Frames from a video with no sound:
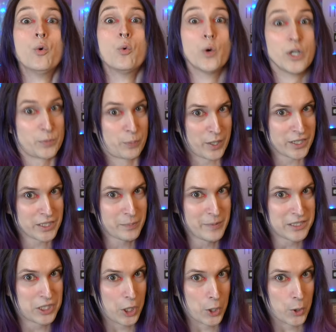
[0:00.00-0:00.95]
Which brings
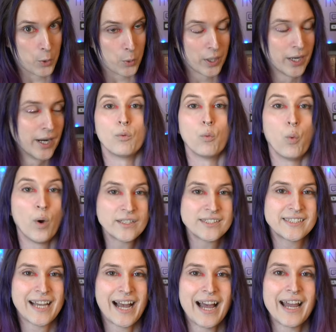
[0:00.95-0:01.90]
me to,
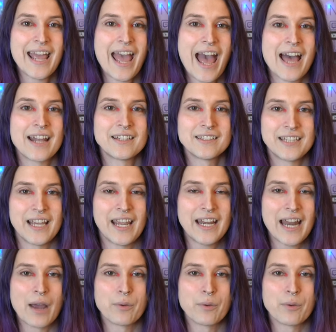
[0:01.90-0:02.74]
once I had a date,